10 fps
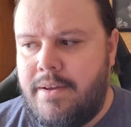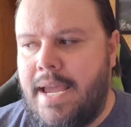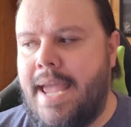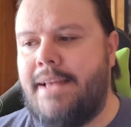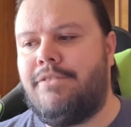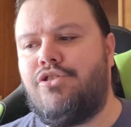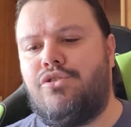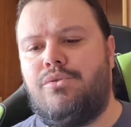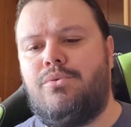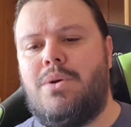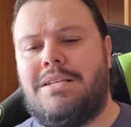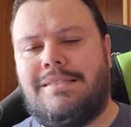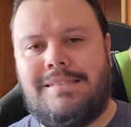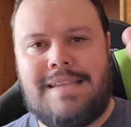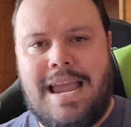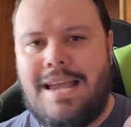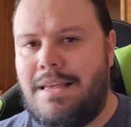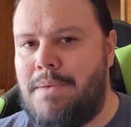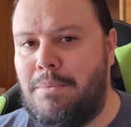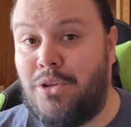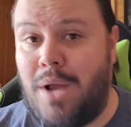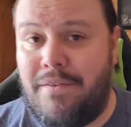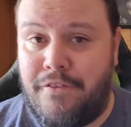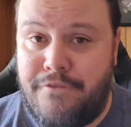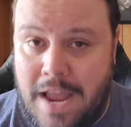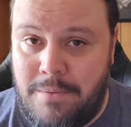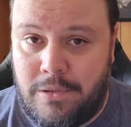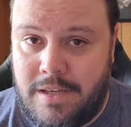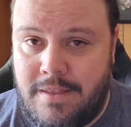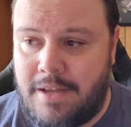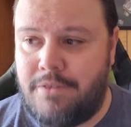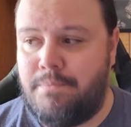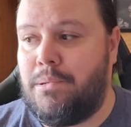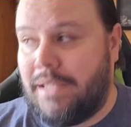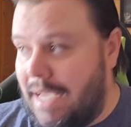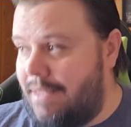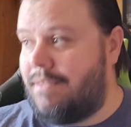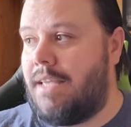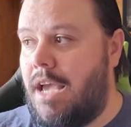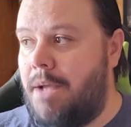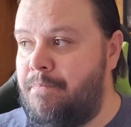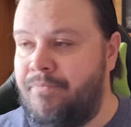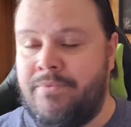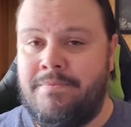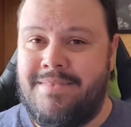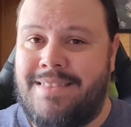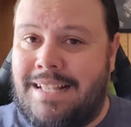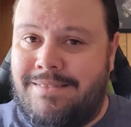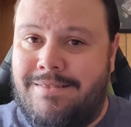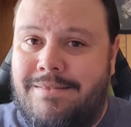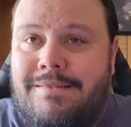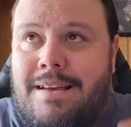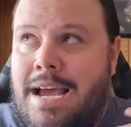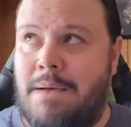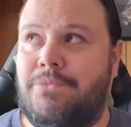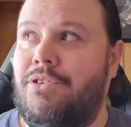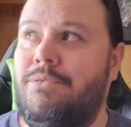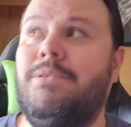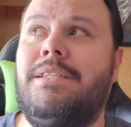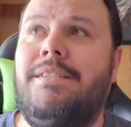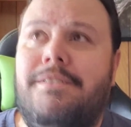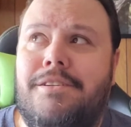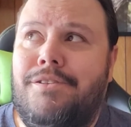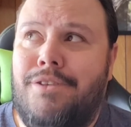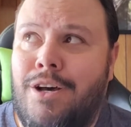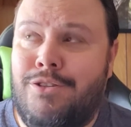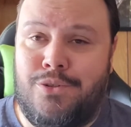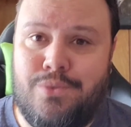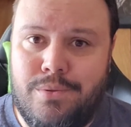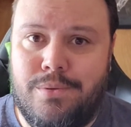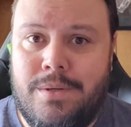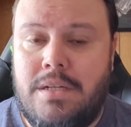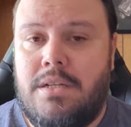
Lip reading: And to say that people don't have a family that play this game, that's absolutely untrue.